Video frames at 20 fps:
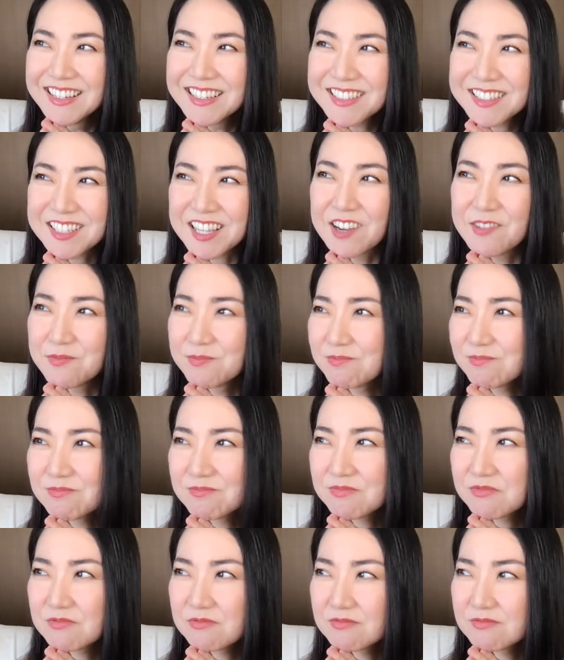some,
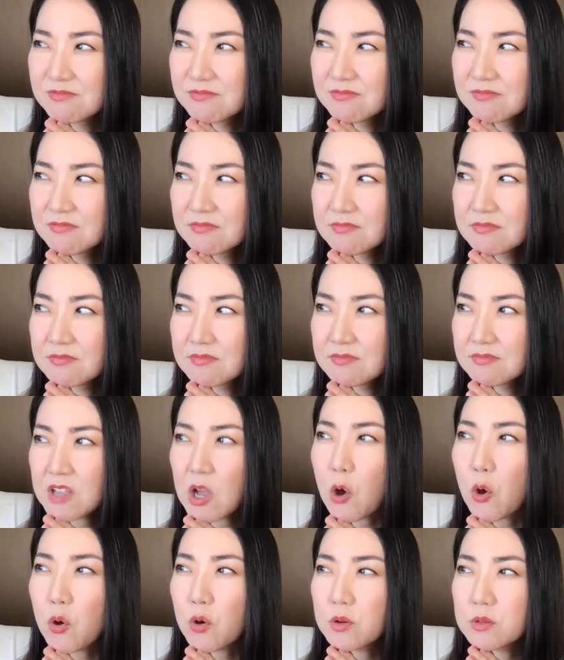
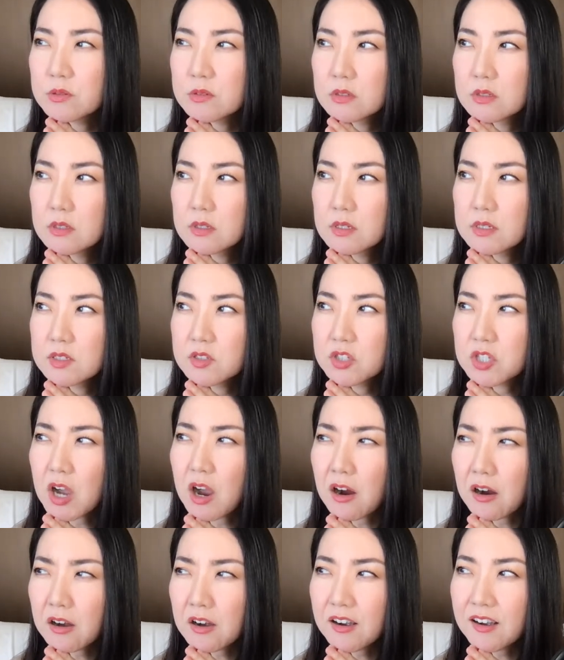oh,
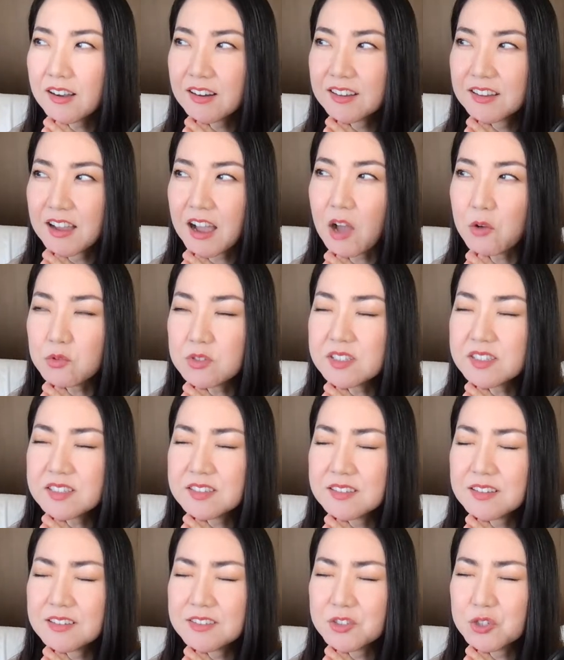dark, I was
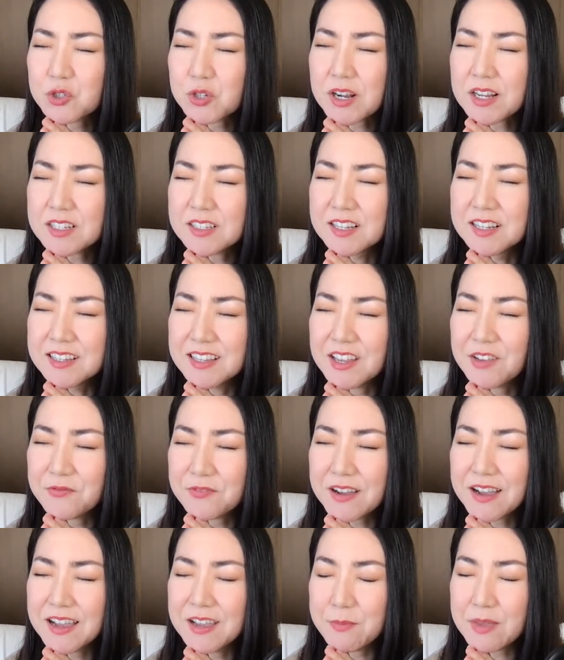if
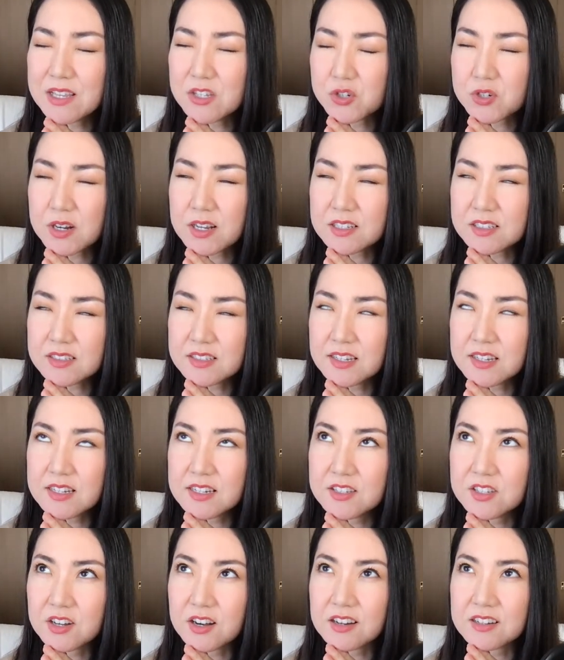I may translate
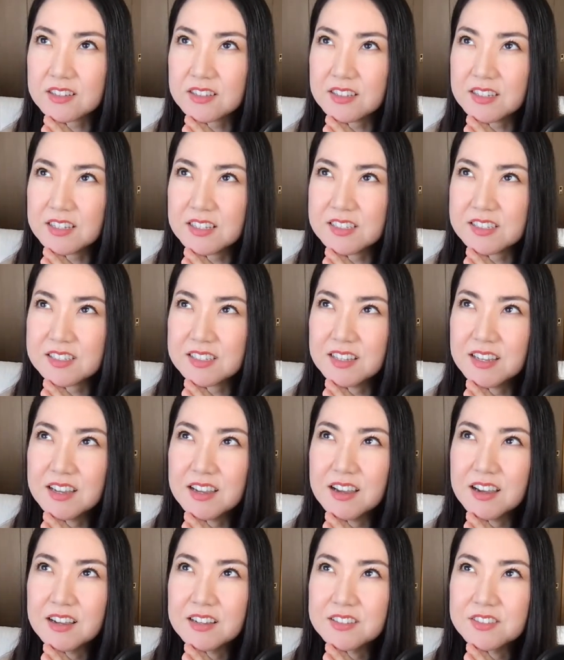it directly, it's
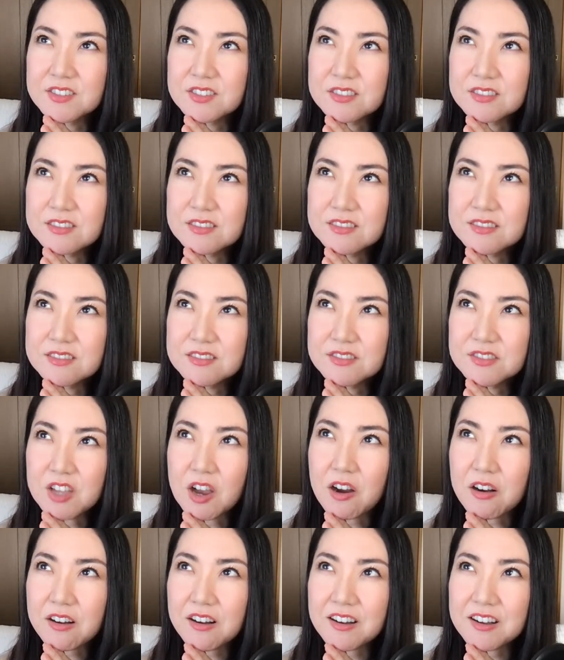
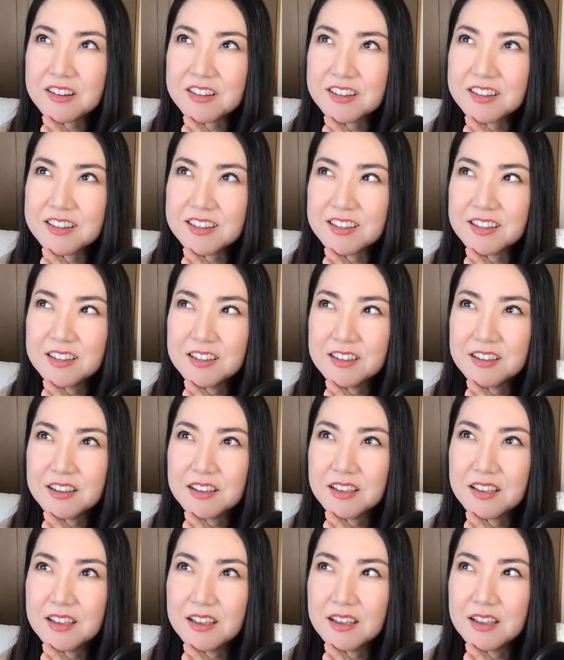dark
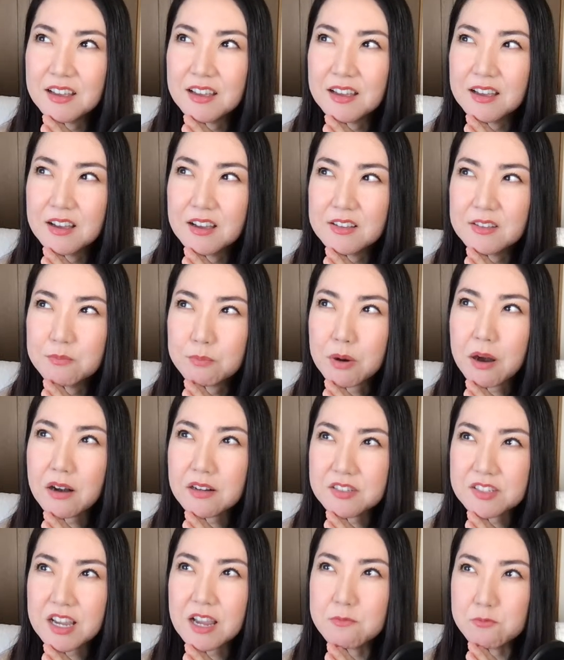
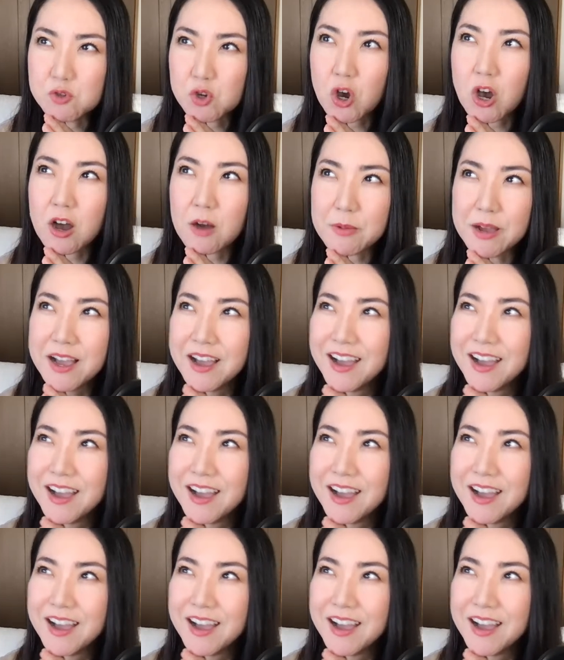part-time job.